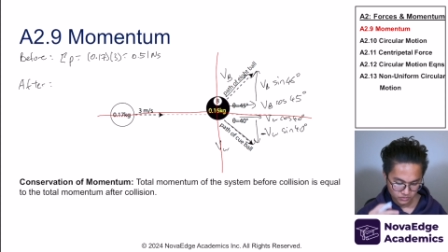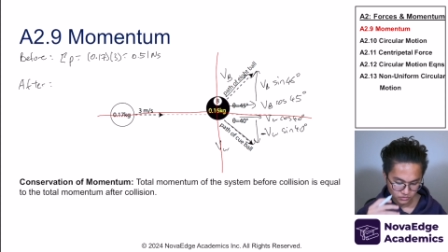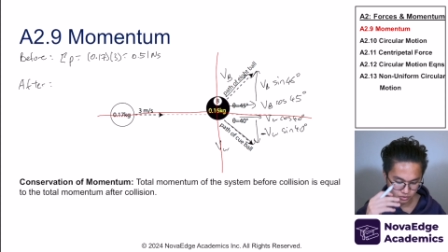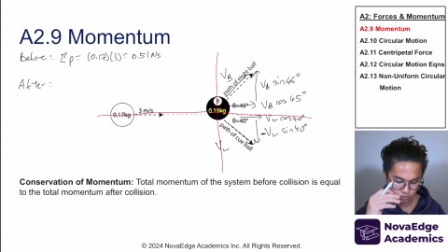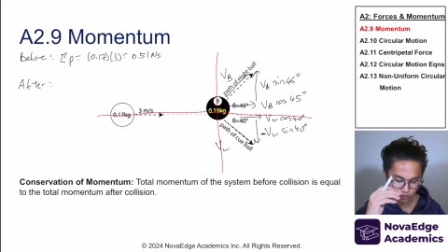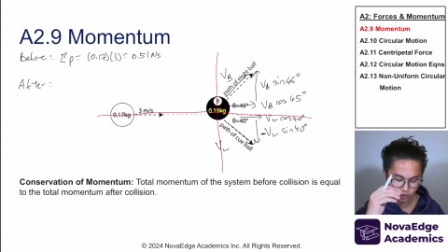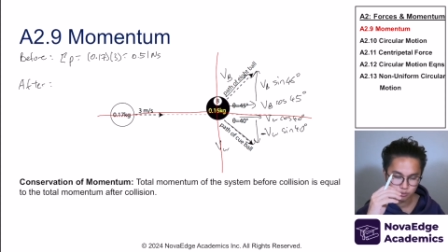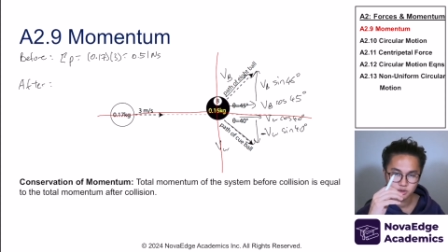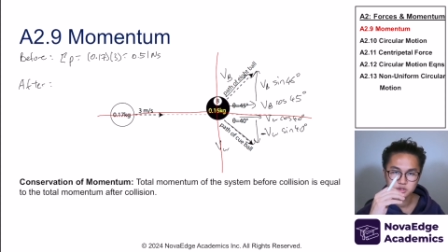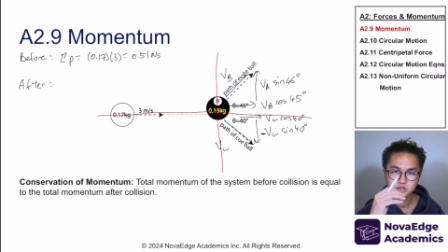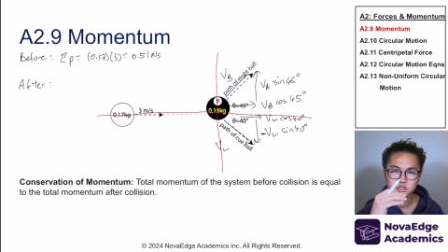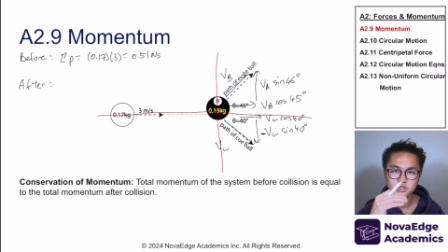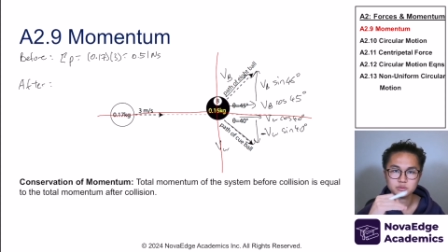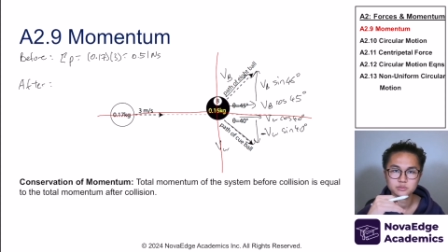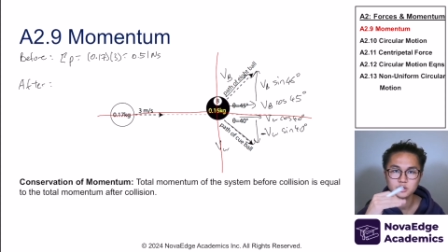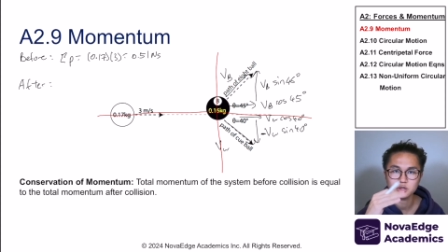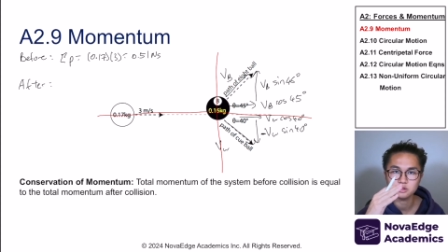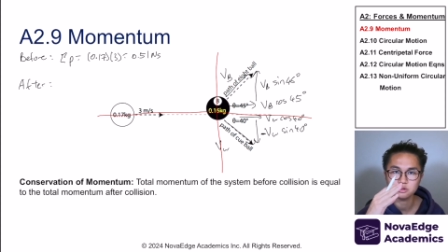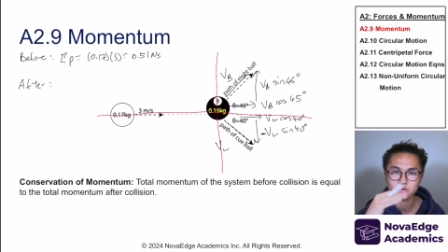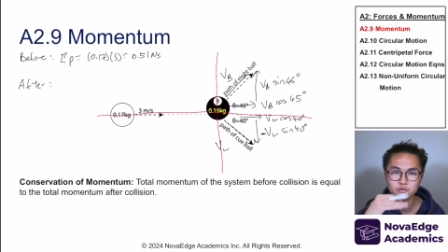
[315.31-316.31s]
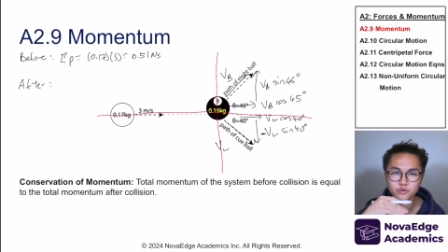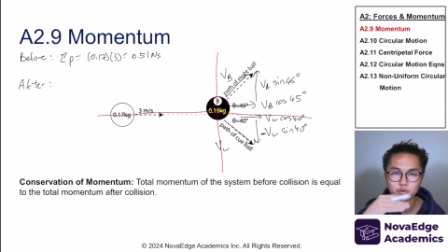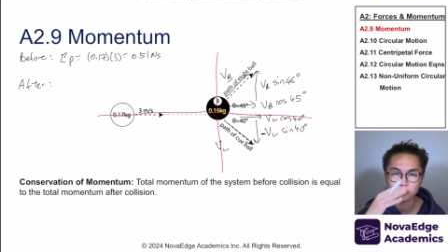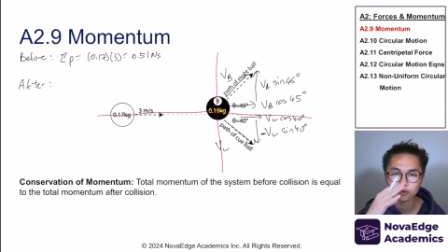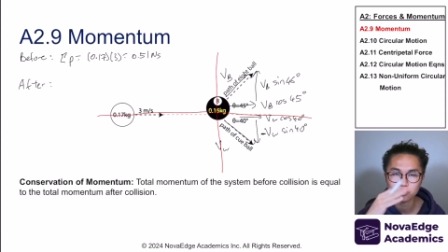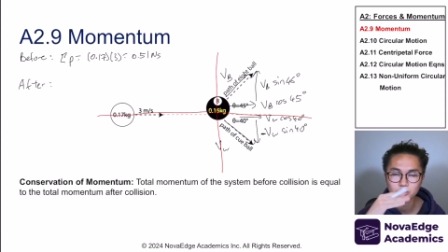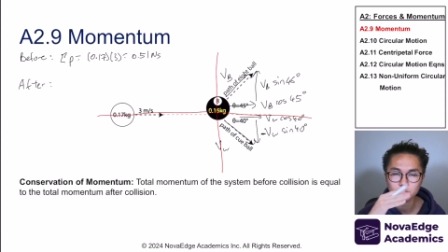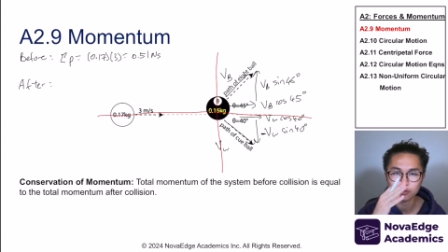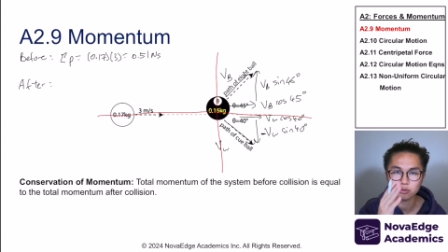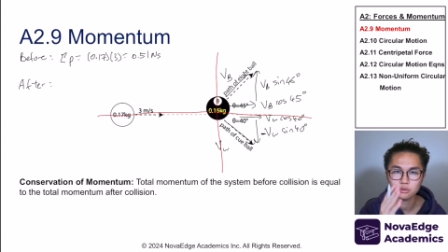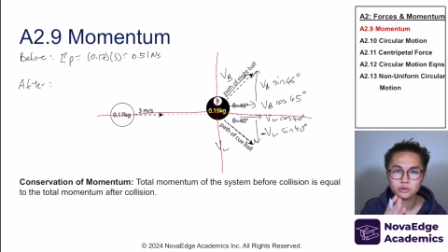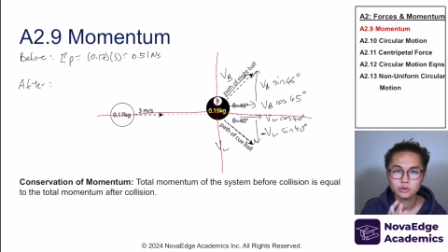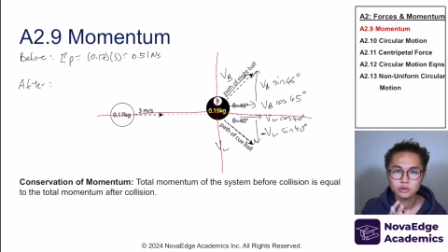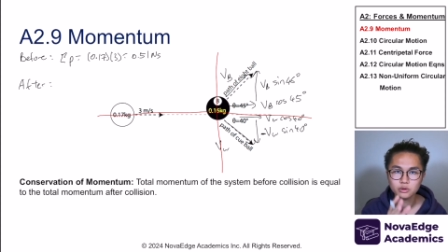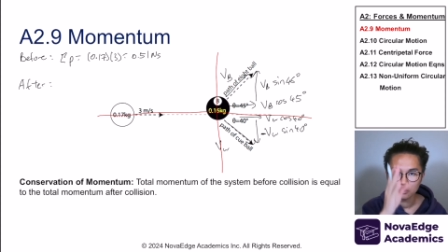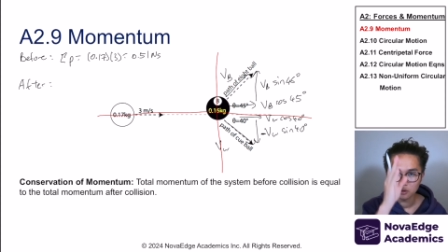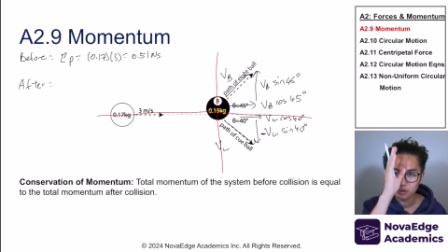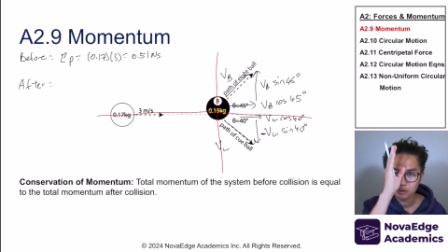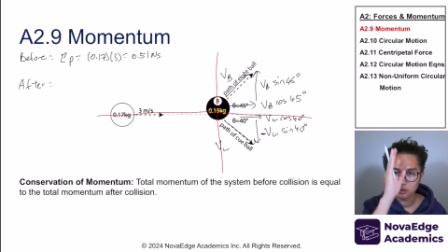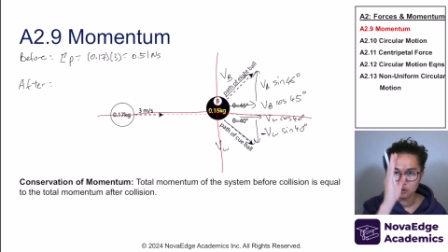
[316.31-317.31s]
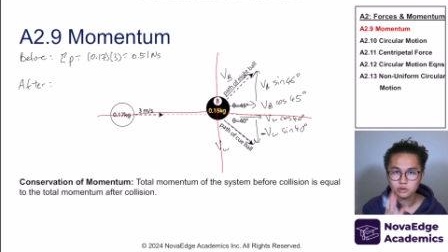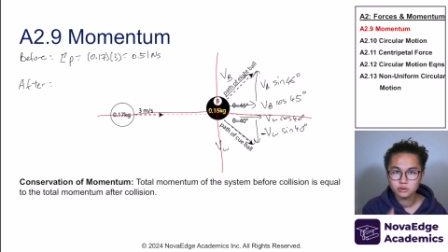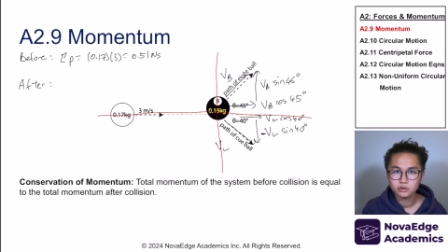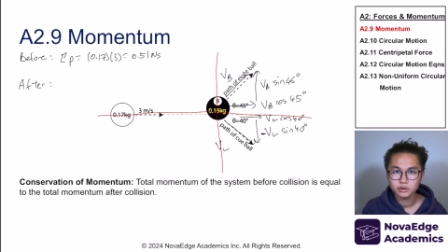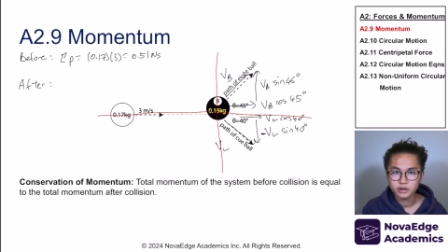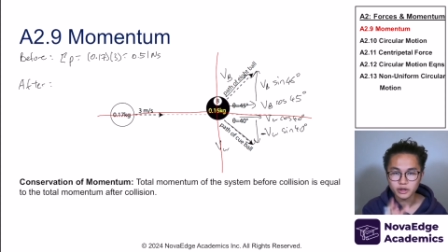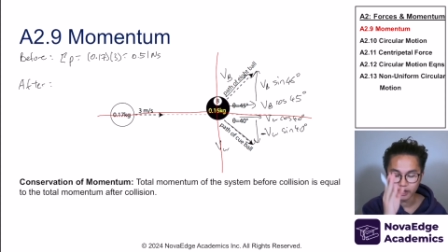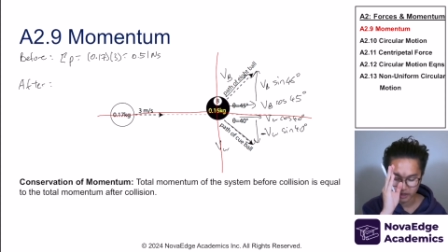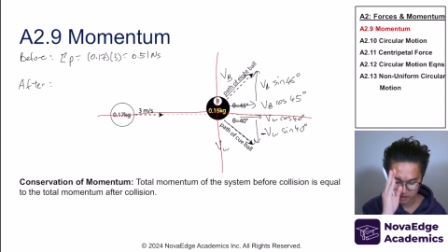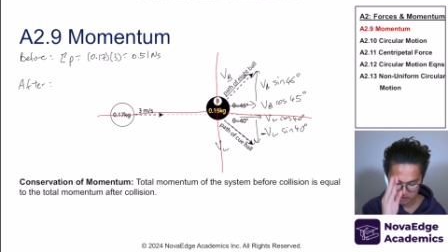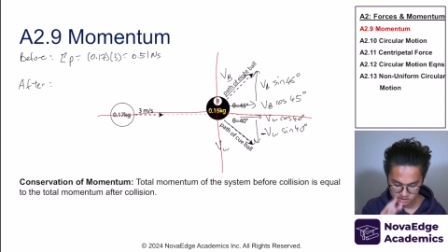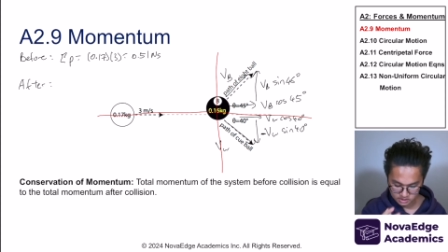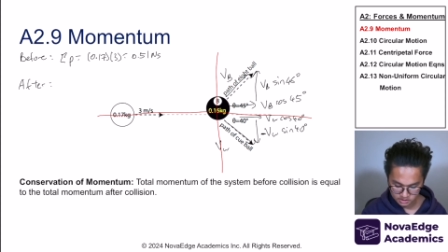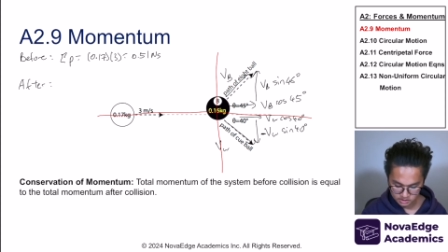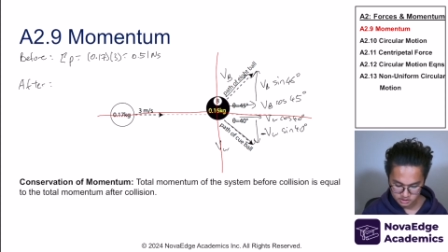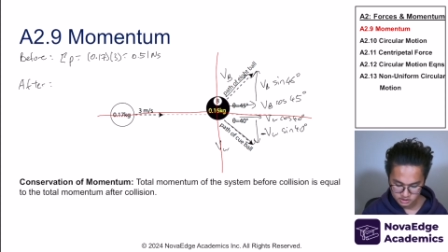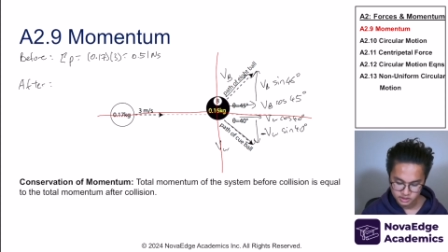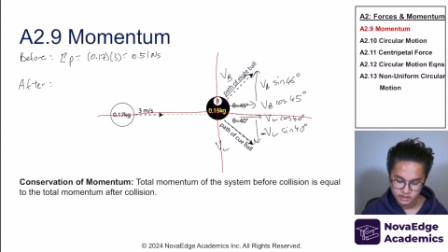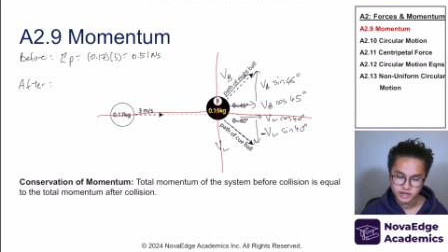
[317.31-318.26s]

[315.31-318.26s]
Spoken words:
the momentum in the vertical axis